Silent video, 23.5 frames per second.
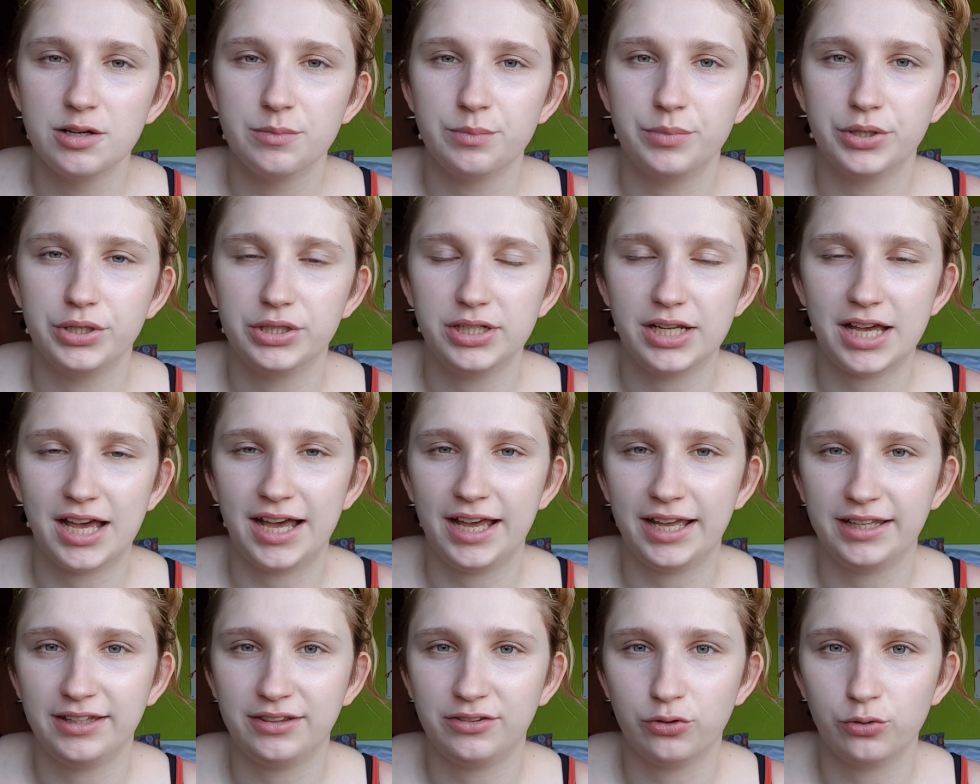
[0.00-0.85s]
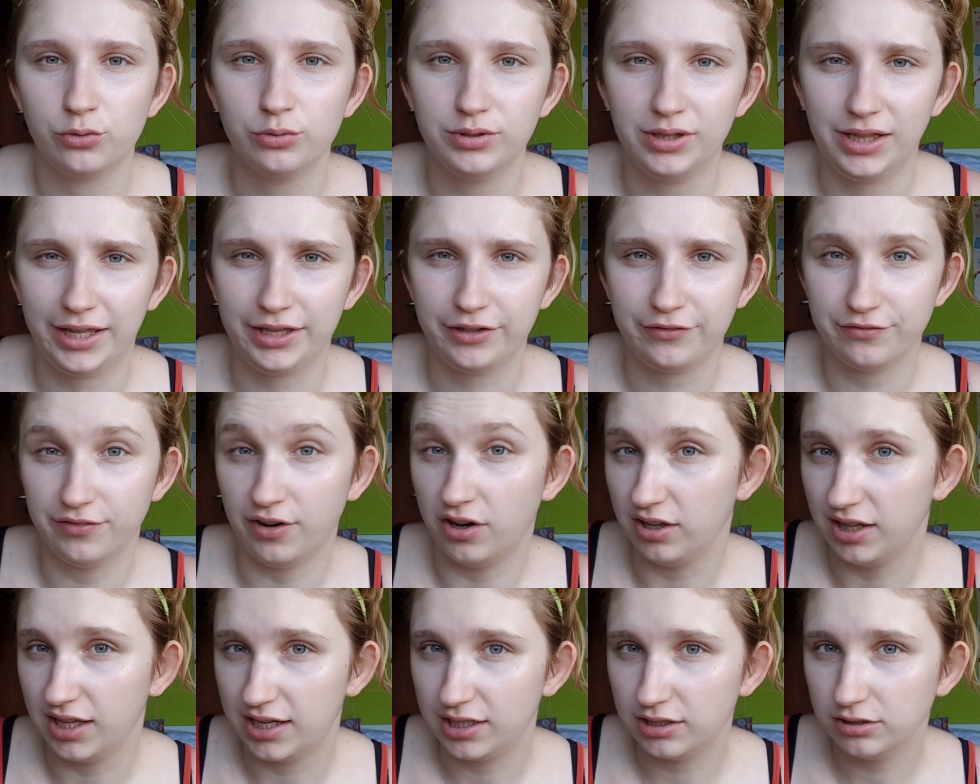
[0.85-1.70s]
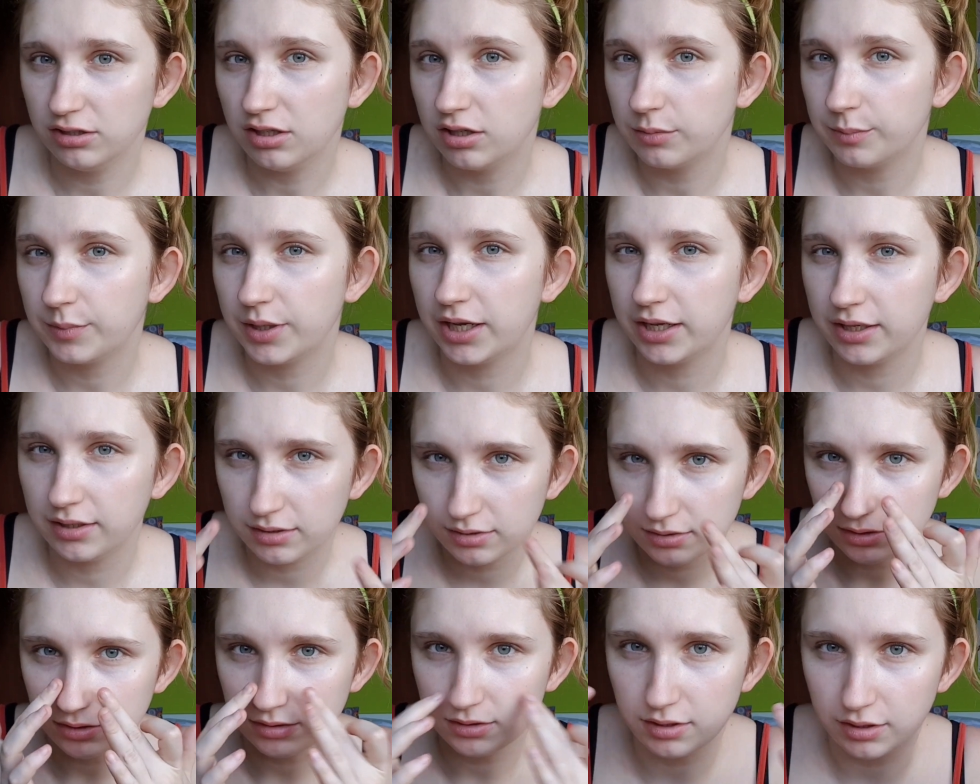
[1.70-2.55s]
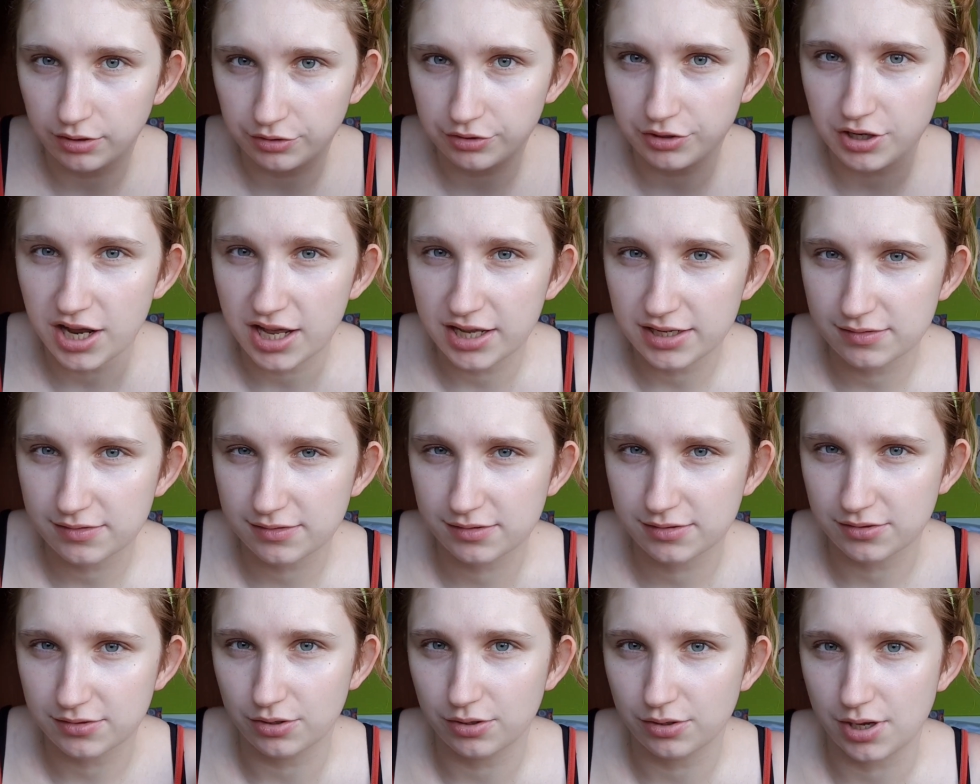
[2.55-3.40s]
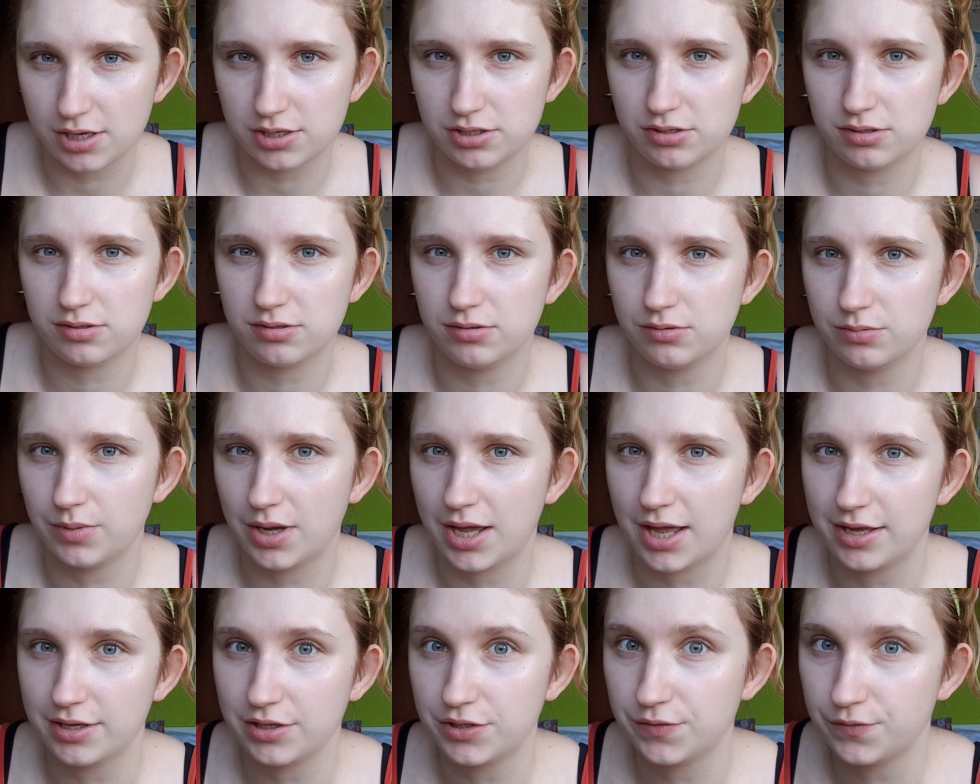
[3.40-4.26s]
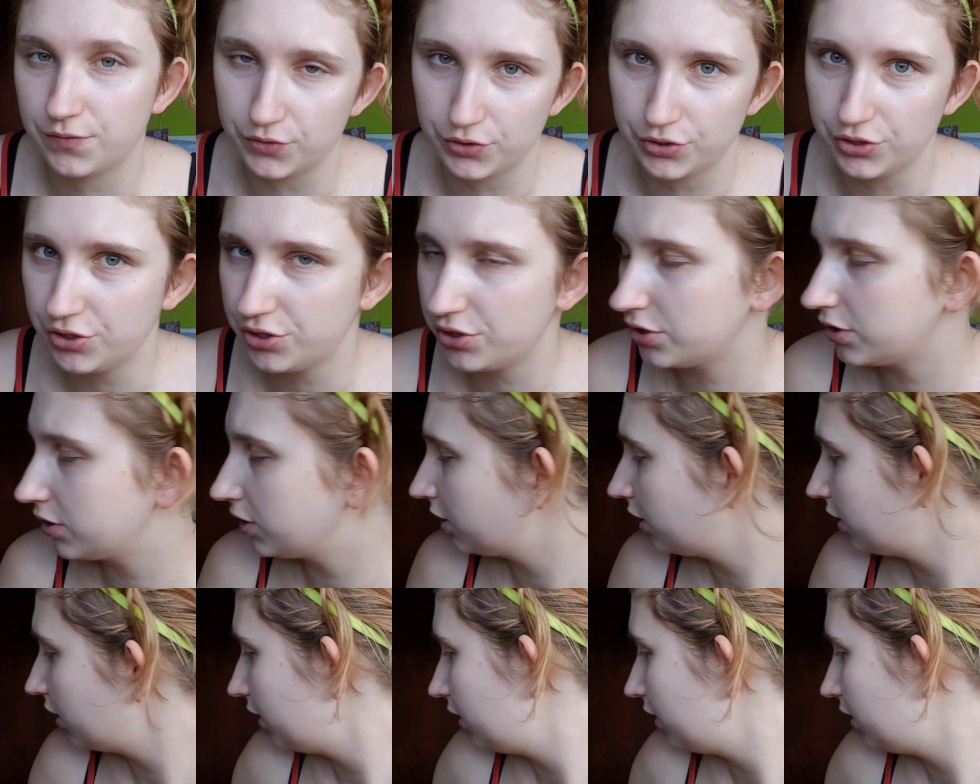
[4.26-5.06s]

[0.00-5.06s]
but I don't like fallout on my under eyes, so I just do my eyes first.